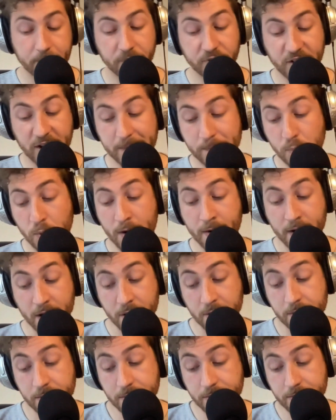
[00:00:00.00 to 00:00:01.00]
Said
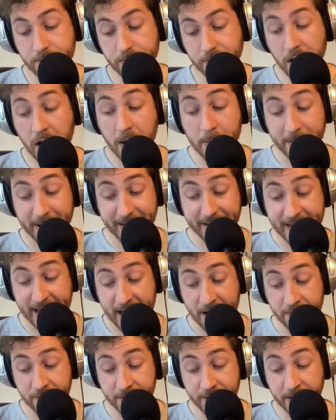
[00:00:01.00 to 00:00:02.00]
Poirot, calming
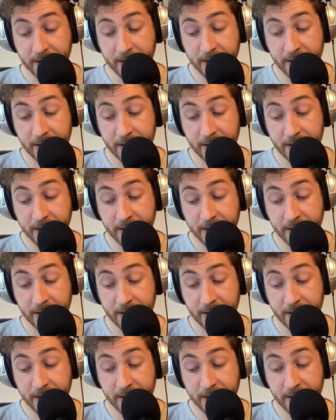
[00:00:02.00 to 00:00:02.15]
down.